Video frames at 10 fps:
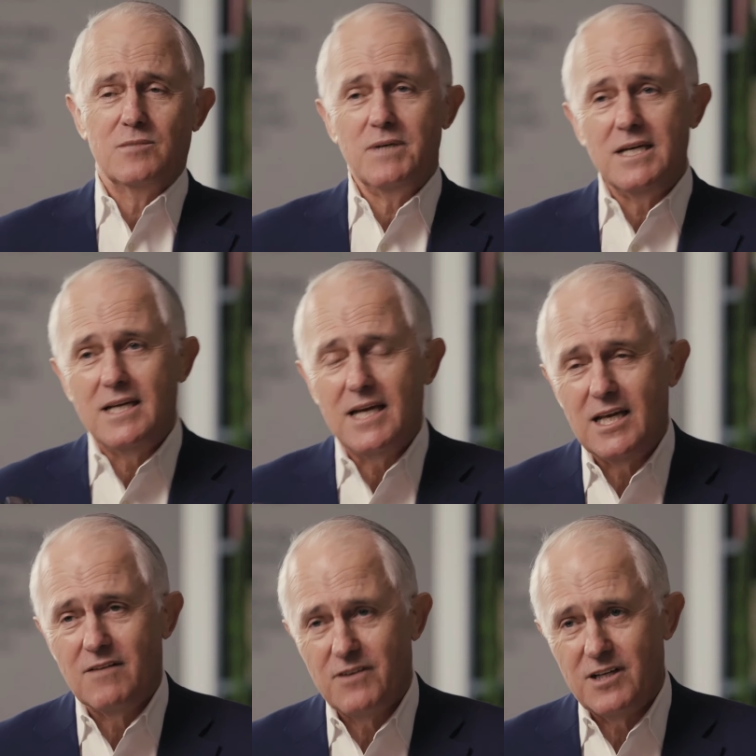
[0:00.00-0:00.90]
to be an
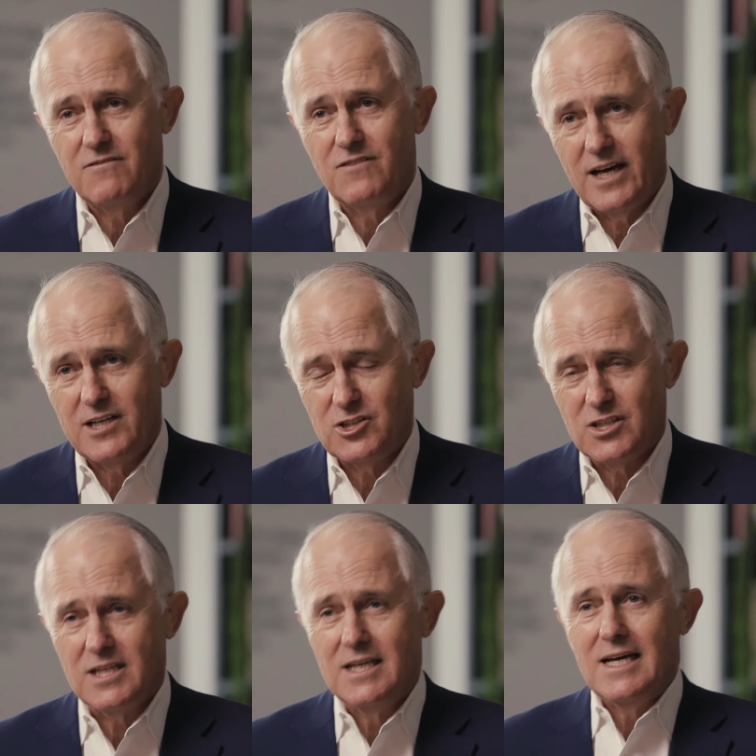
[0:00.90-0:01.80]
innovative nation
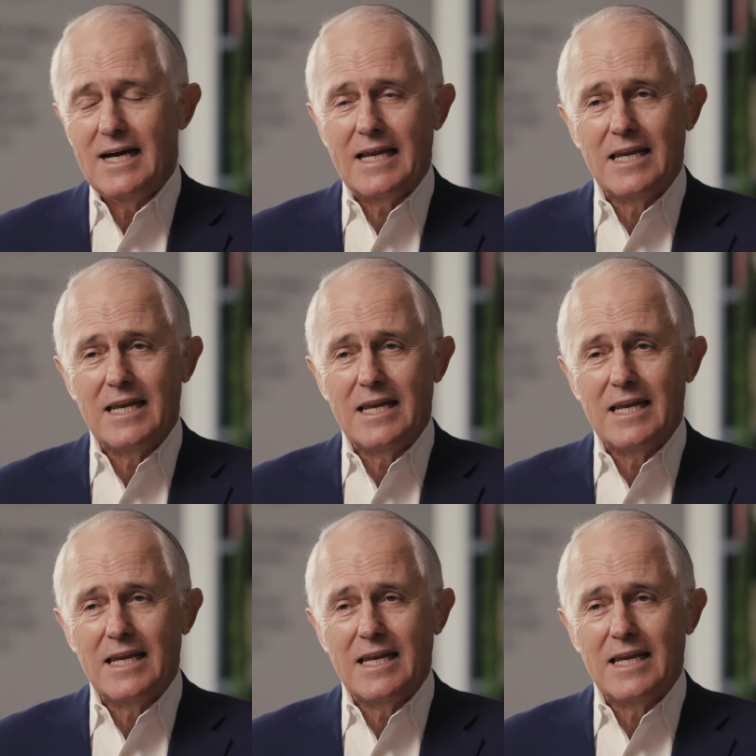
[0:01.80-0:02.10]
a